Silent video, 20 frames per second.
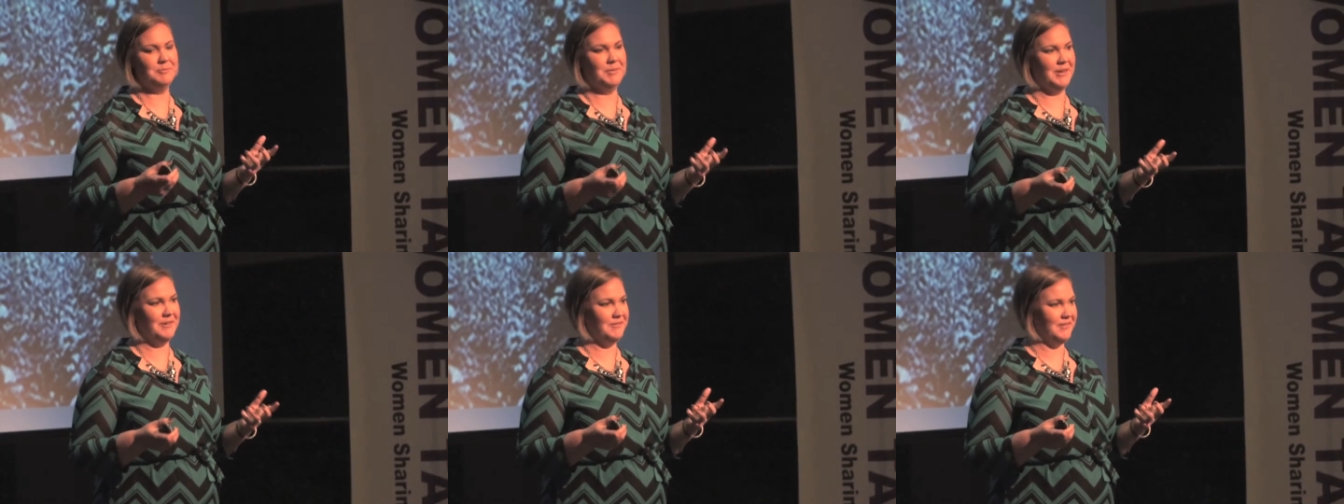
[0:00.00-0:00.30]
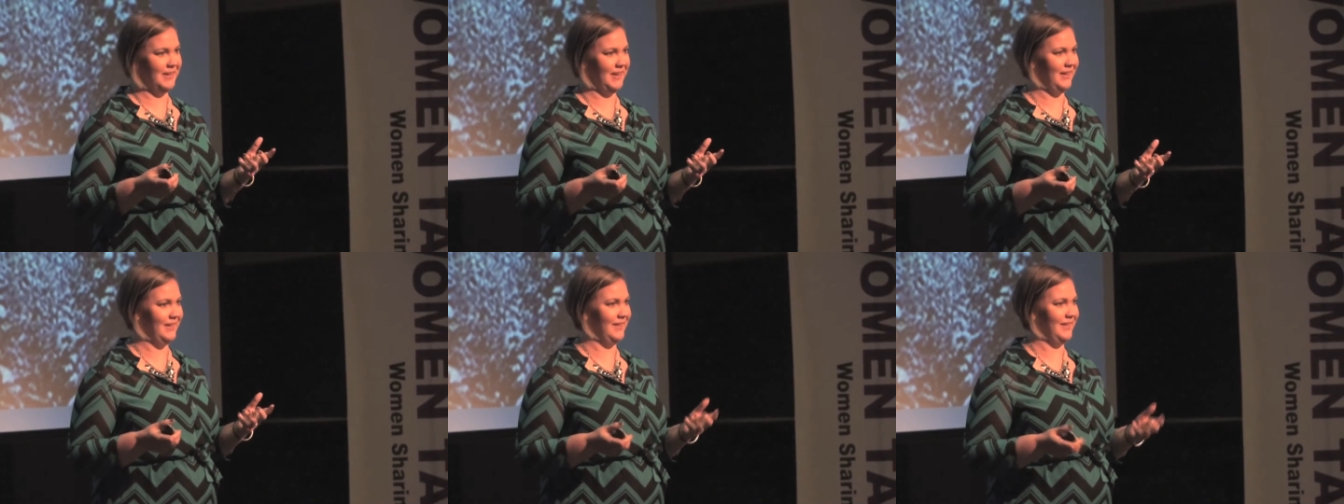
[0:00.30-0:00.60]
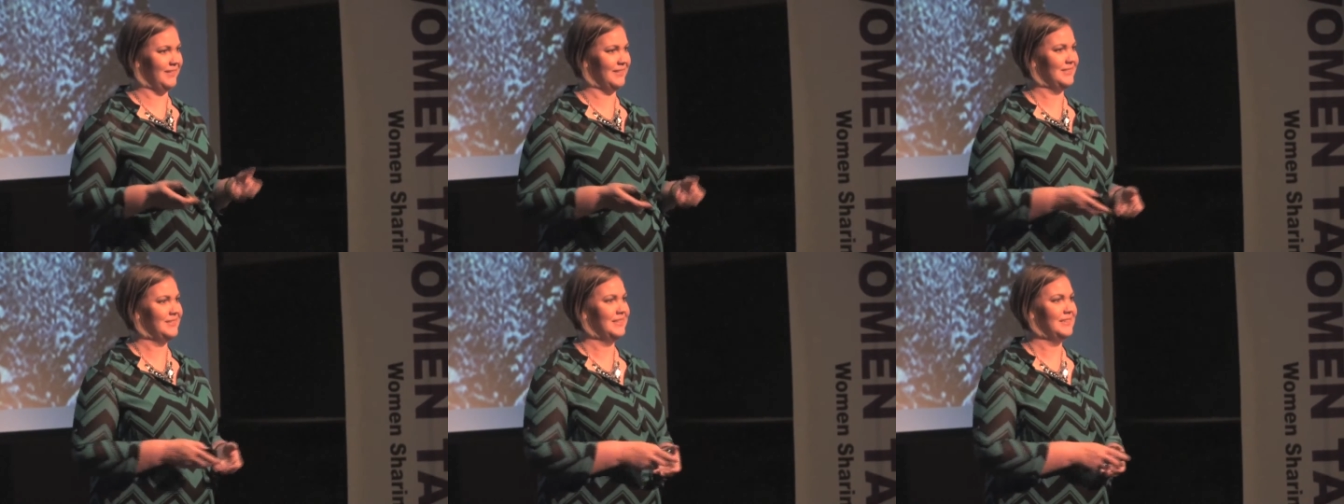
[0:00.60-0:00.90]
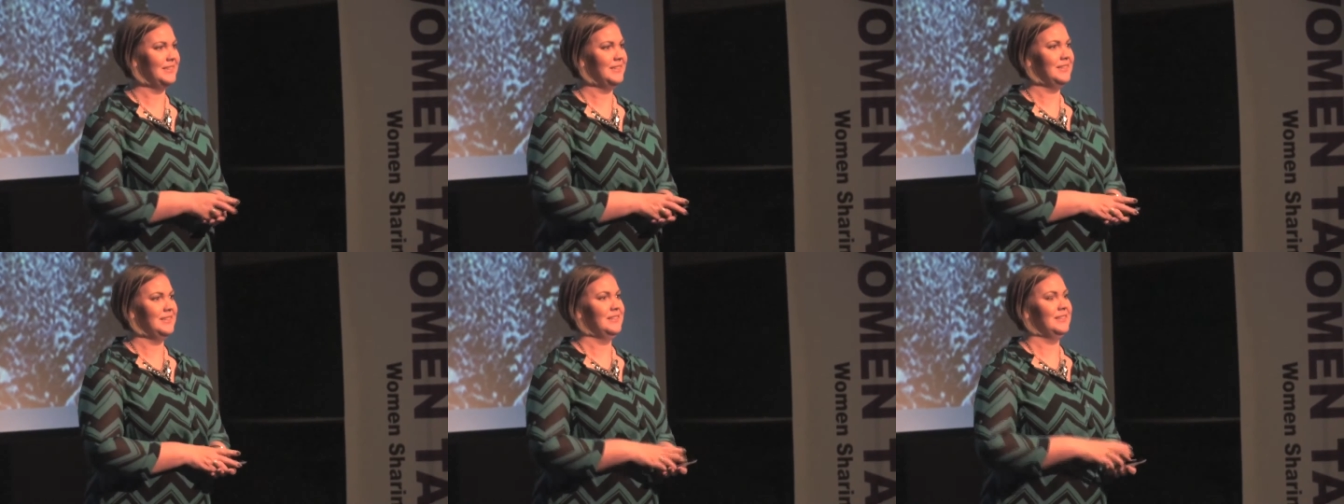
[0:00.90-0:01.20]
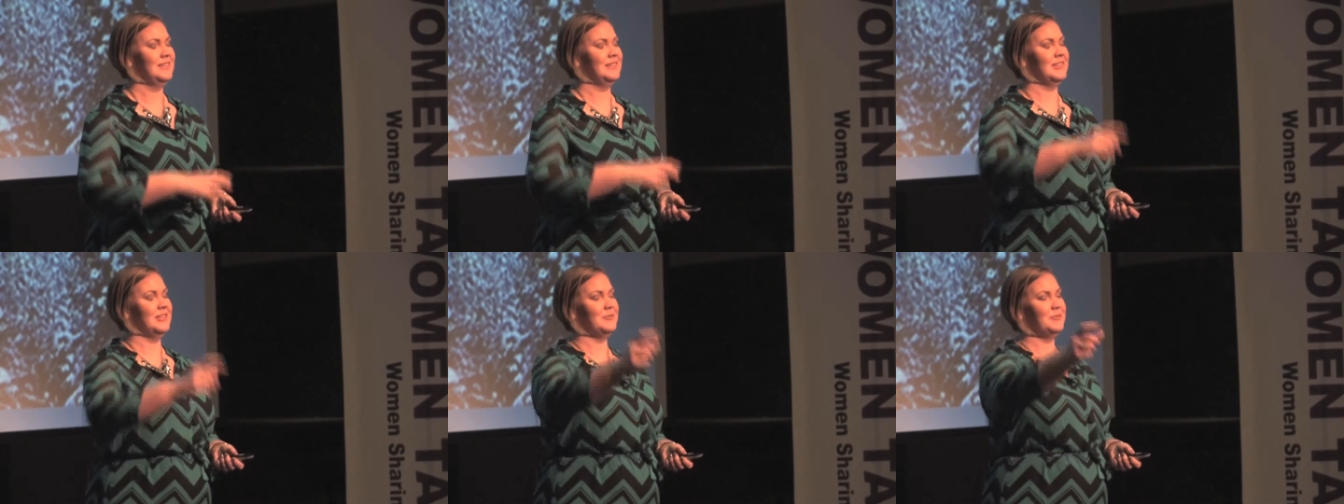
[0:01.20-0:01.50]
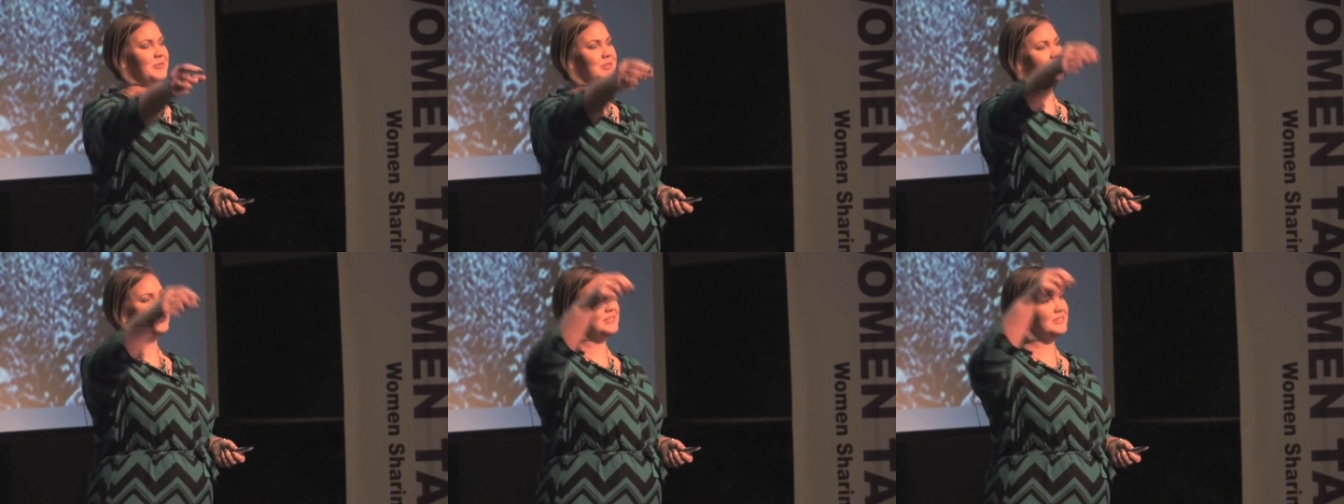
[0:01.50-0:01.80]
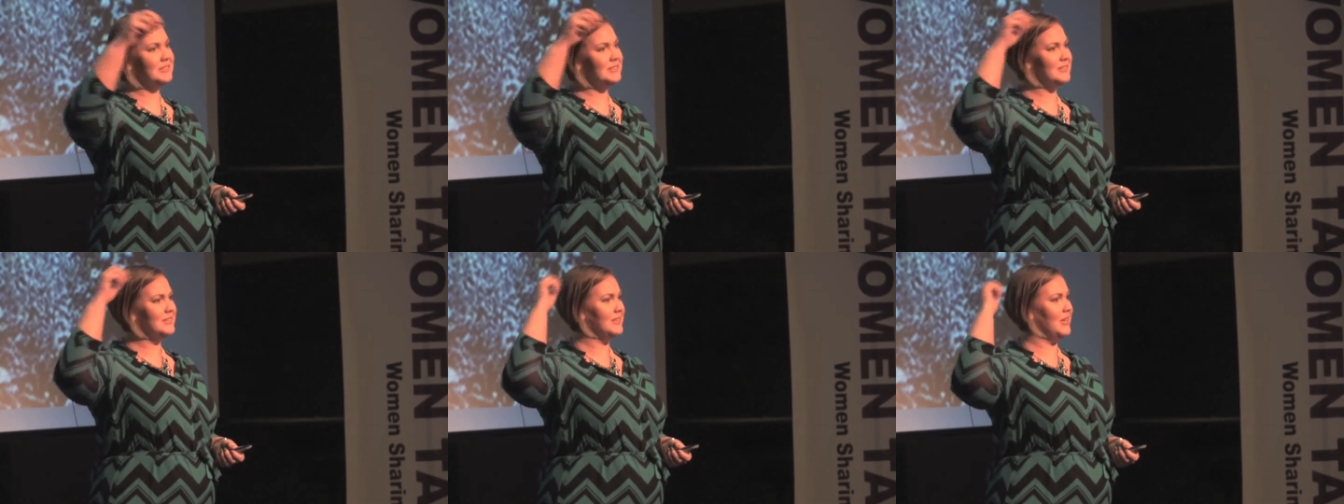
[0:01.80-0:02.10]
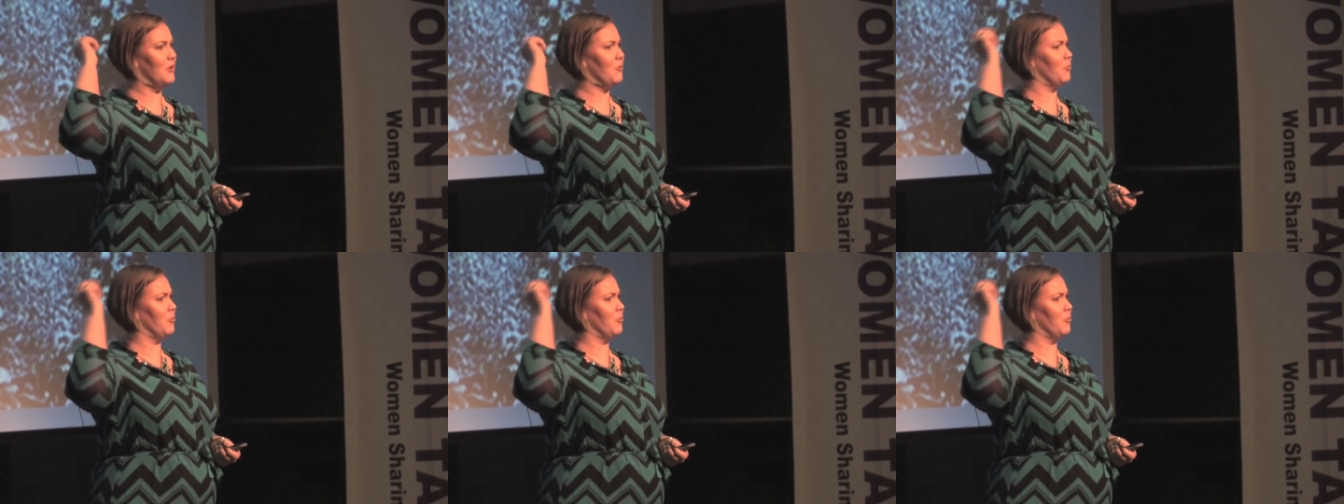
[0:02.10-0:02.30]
mountain air. And I'm listening to that